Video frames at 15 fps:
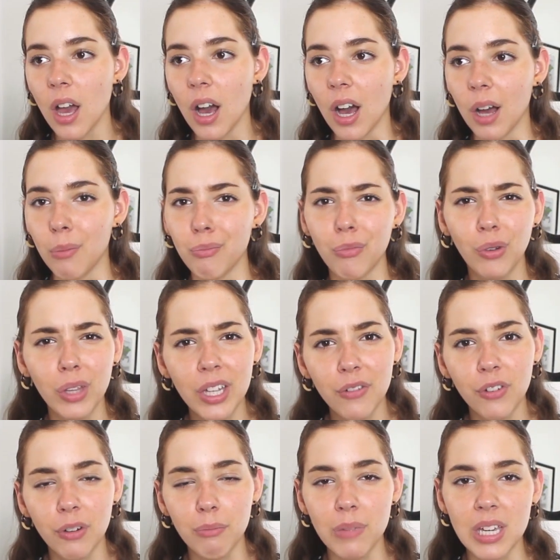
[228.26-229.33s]
really
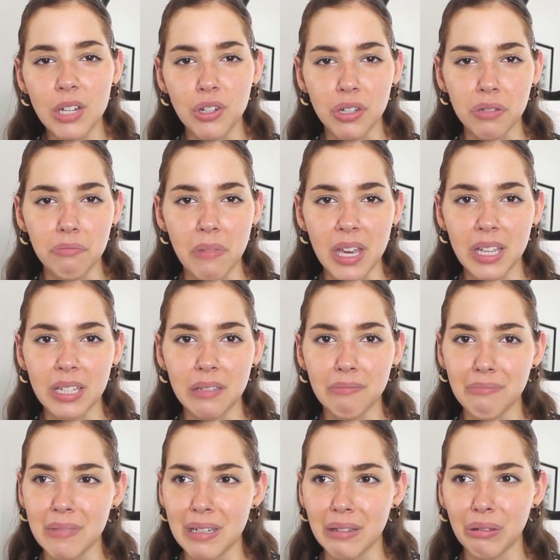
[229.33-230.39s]
for me just makes
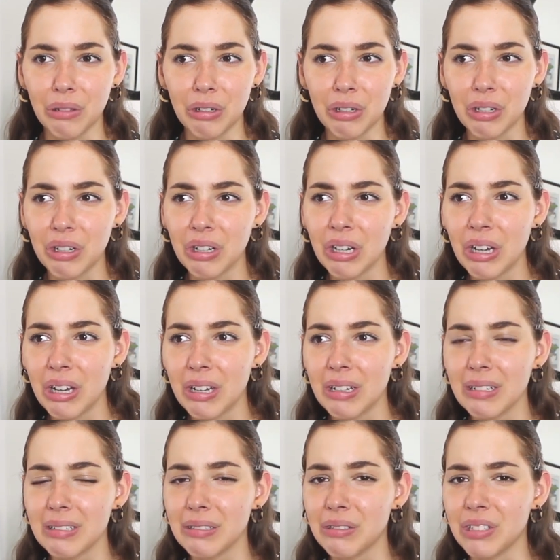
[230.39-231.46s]
me look
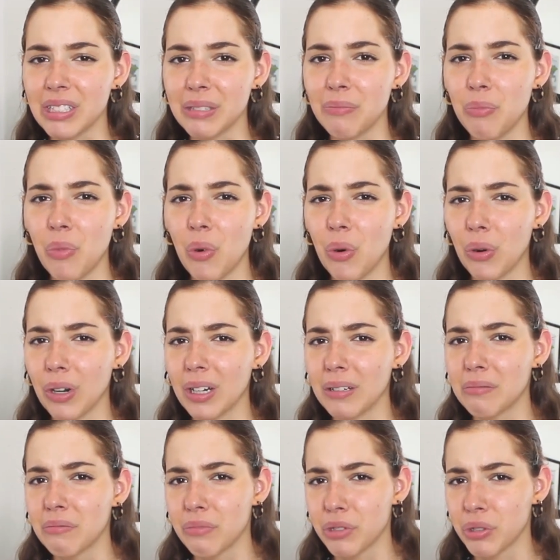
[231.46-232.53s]
just
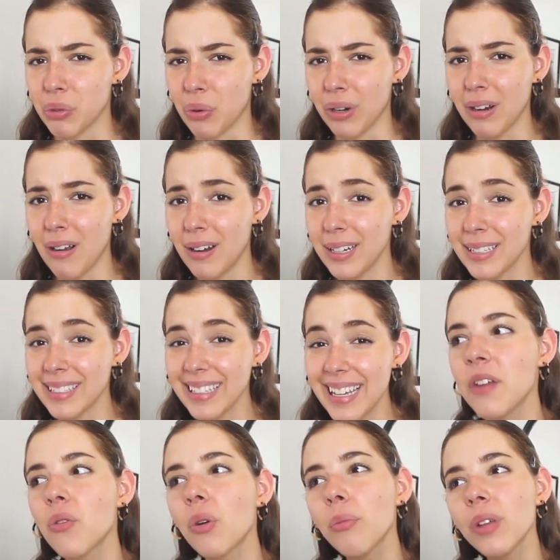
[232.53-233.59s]
more short, honestly.
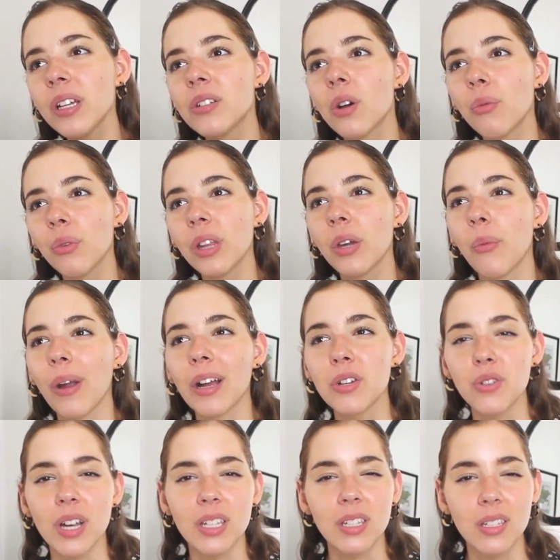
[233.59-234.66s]
I normally don't really wear
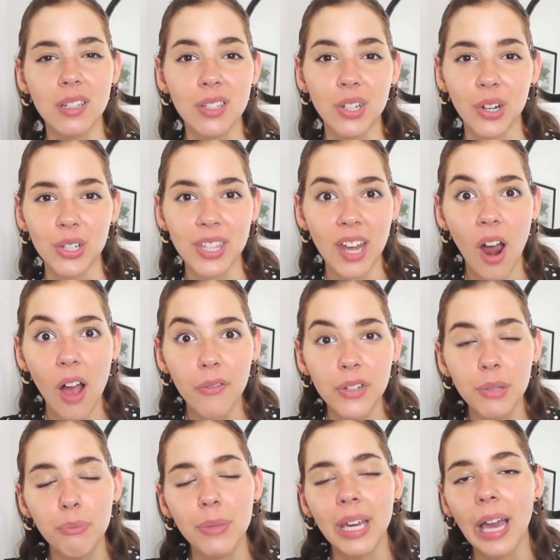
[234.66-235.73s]
dresses and skirts that
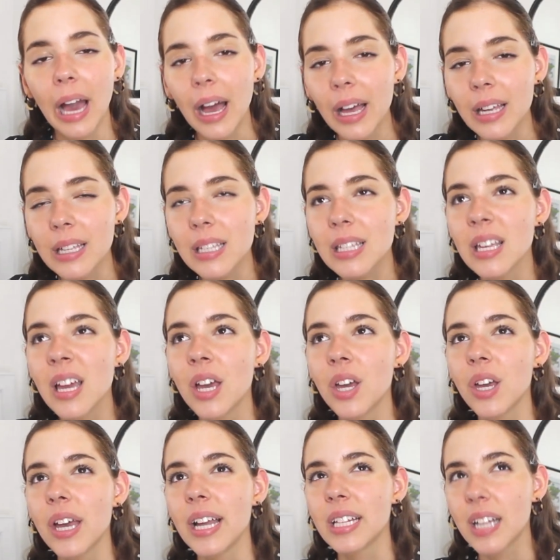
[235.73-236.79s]
often because
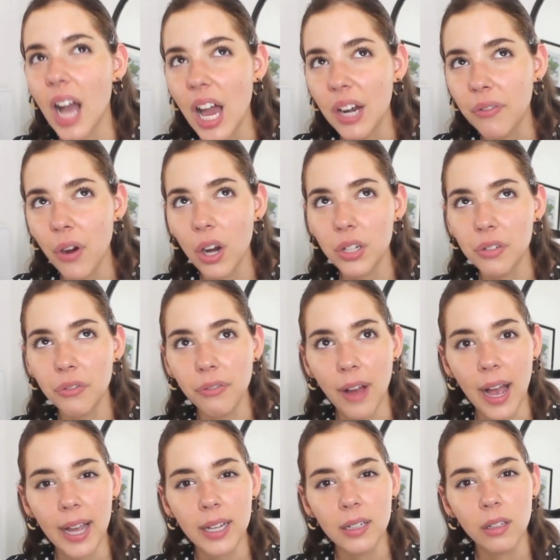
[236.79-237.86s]
it's kind of hard to
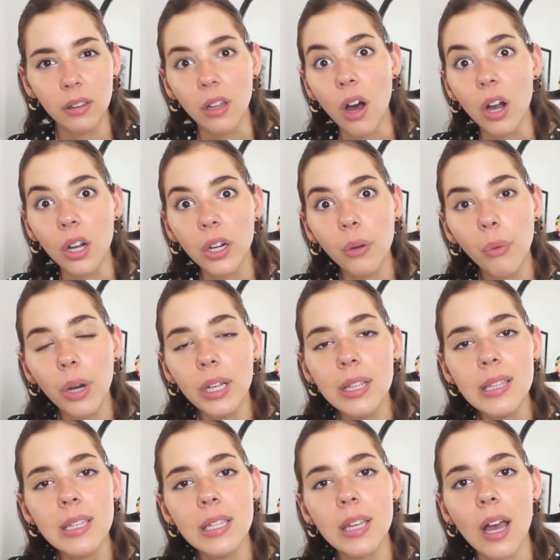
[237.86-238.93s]
find longer
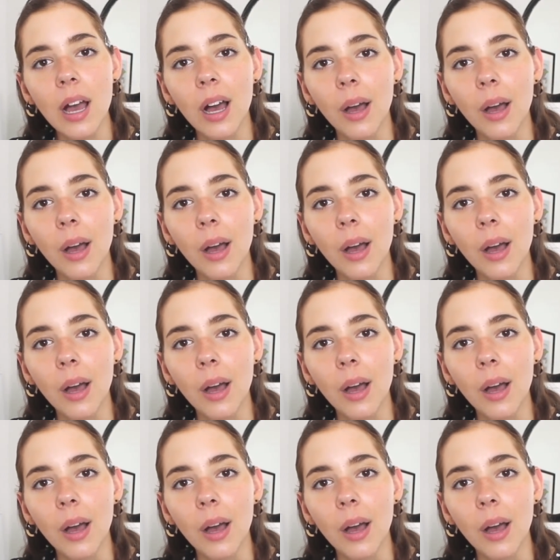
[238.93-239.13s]
ones,